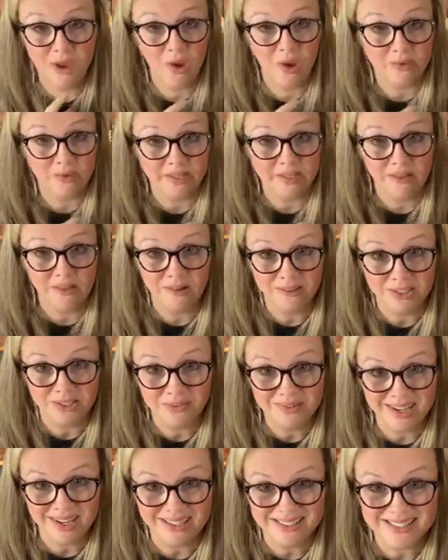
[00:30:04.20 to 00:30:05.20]
all day long, you
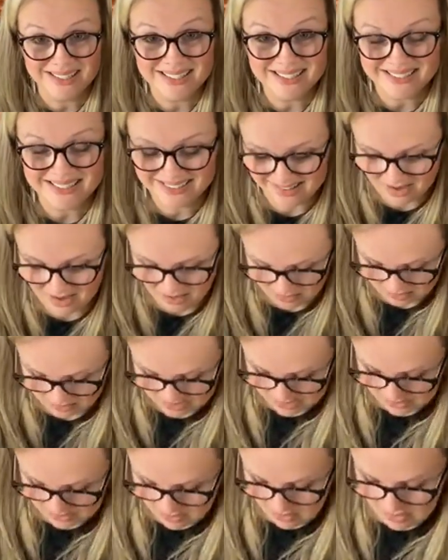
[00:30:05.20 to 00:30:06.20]
guys, all
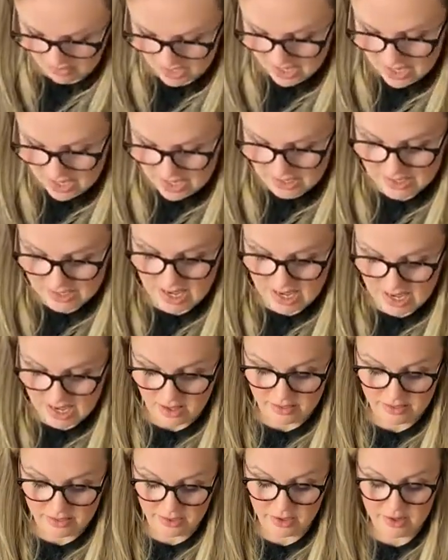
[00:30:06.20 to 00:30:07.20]
day long.
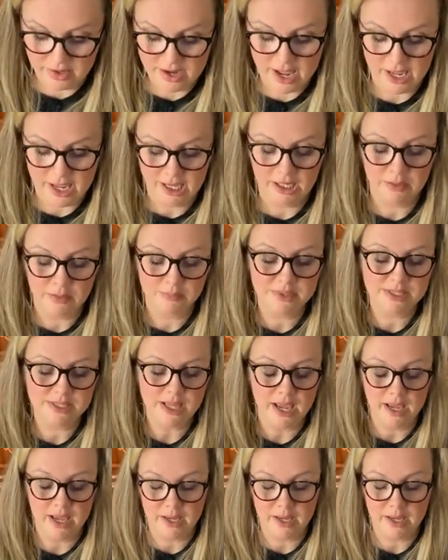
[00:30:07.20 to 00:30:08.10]
Now, their names,